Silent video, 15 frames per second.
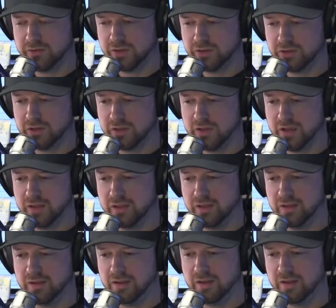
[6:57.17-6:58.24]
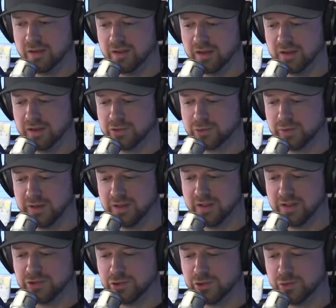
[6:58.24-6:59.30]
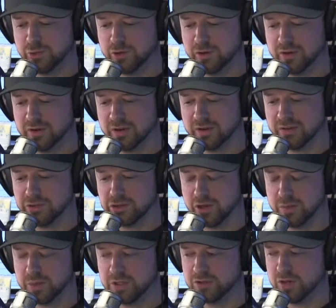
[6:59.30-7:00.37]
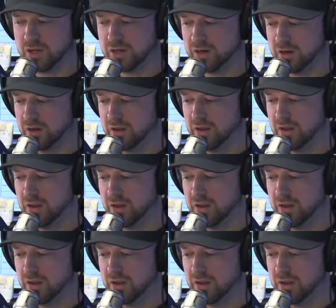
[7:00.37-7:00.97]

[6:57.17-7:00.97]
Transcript: and you said then the kids realized that you were a Chubby Checker.